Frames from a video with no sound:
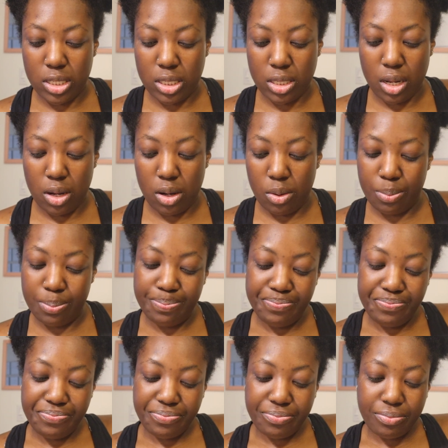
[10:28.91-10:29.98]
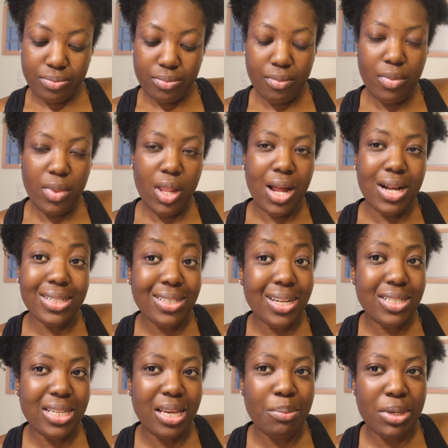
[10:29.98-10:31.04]
So I
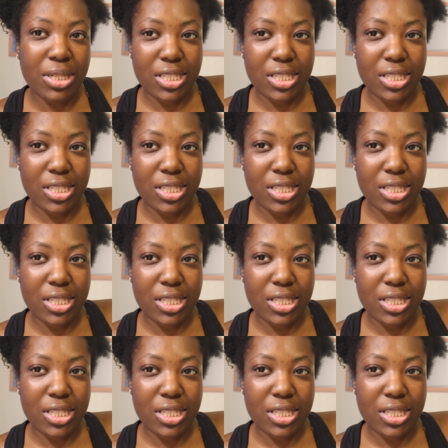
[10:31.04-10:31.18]
decided to keep